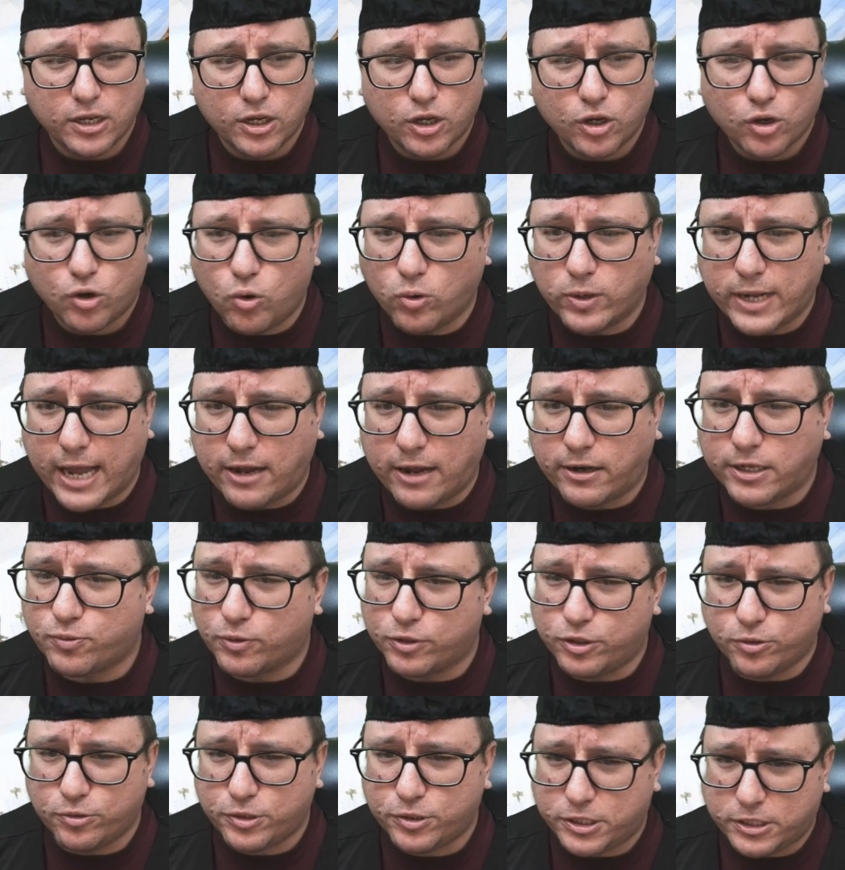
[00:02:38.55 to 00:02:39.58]
Cooldown is
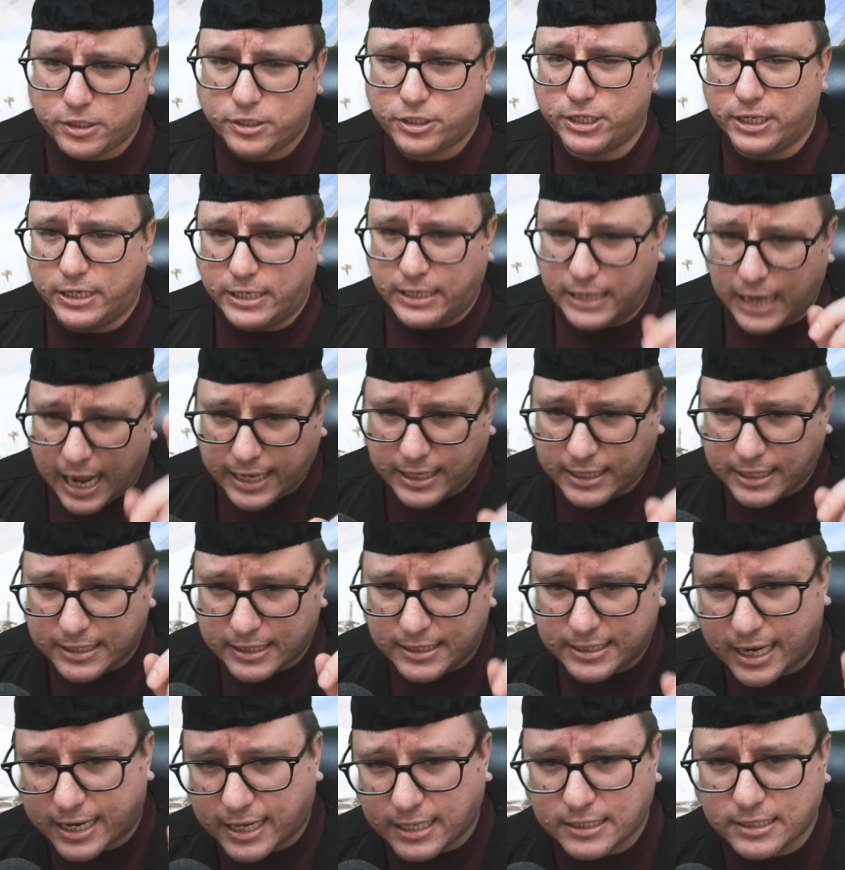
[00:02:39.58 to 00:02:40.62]
reduced to 90
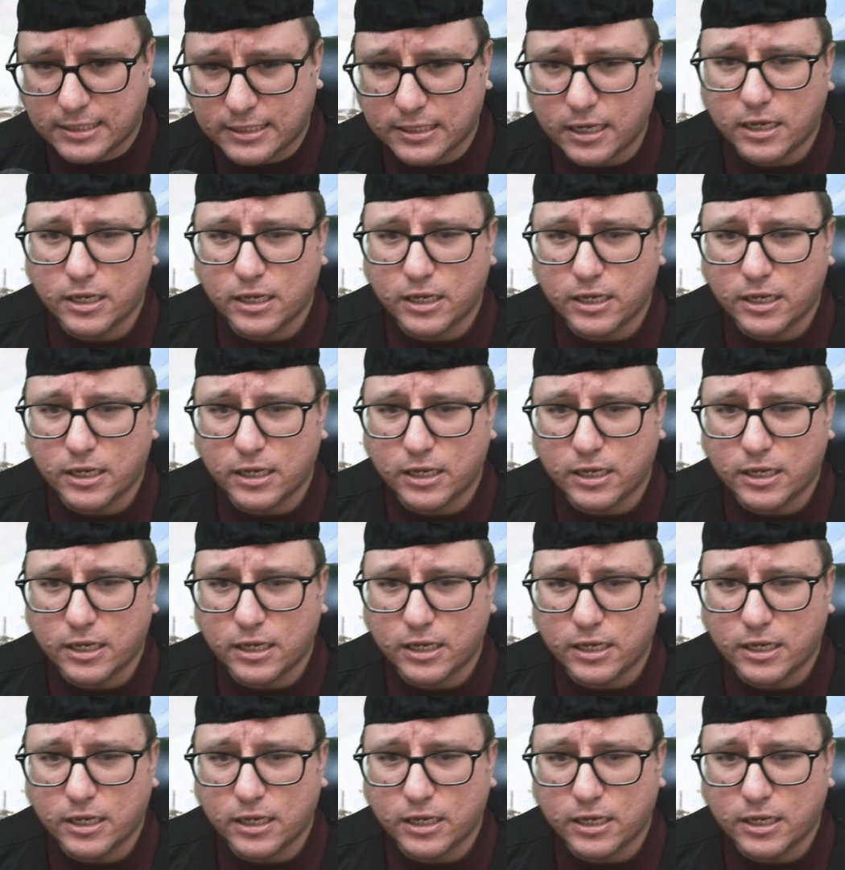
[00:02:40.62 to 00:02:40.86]
seconds.